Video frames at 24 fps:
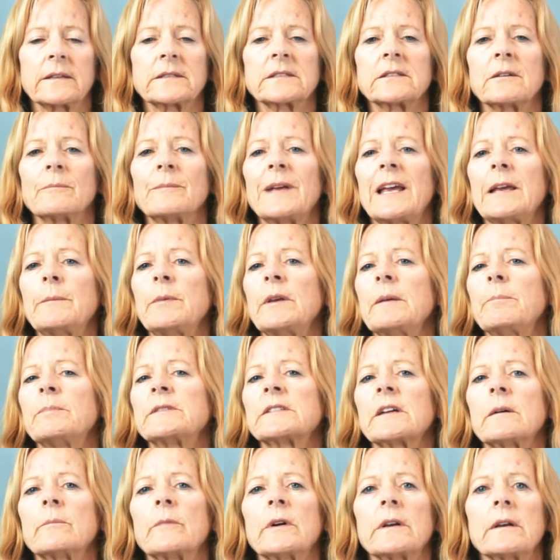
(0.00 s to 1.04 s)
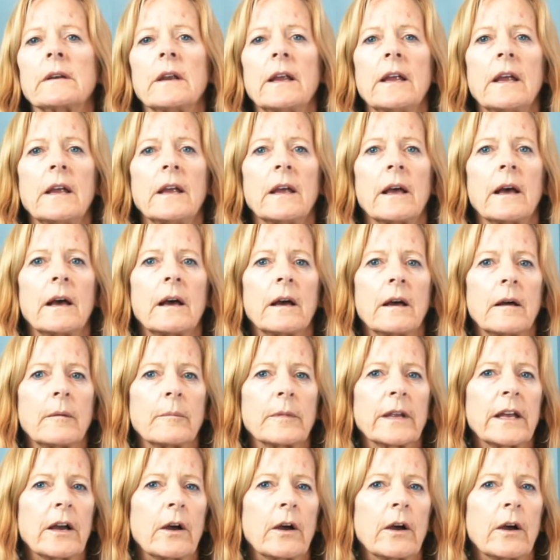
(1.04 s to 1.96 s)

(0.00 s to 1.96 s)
So maybe someone um,